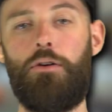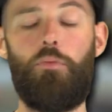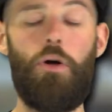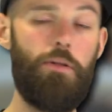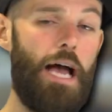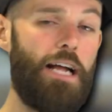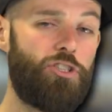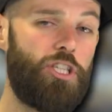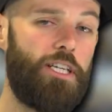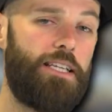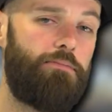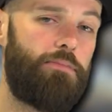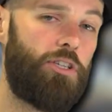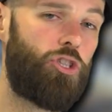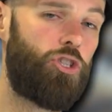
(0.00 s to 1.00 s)
Well, actually,
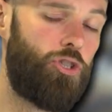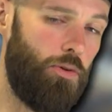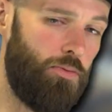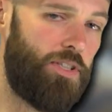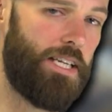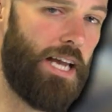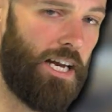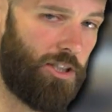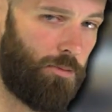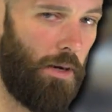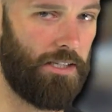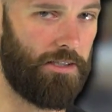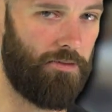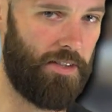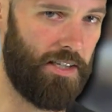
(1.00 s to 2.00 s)
the shooting
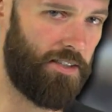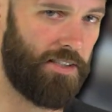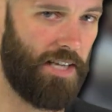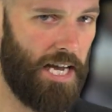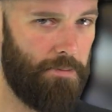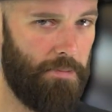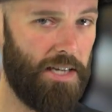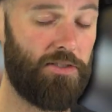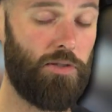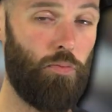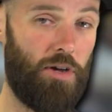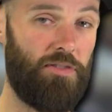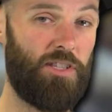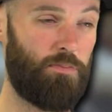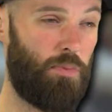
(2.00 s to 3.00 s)
aspect of this game is the
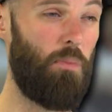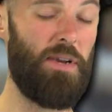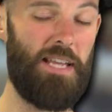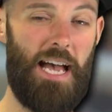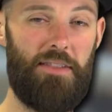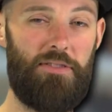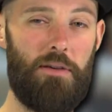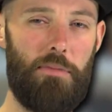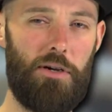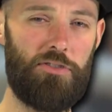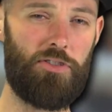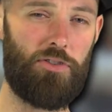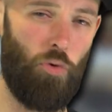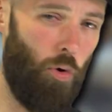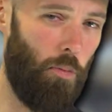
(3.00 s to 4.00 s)
one that's probably had the
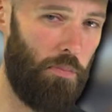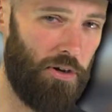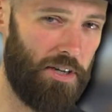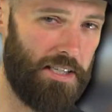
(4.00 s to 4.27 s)
most thought put